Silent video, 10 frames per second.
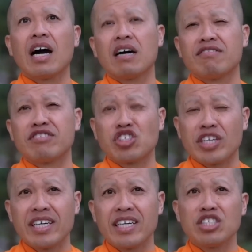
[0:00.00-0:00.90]
of
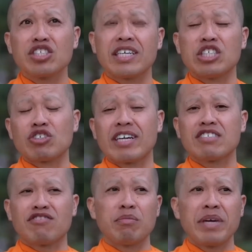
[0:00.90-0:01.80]
change and
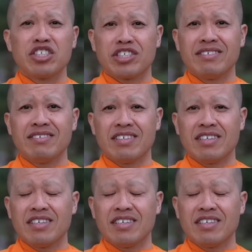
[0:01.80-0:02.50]
transformation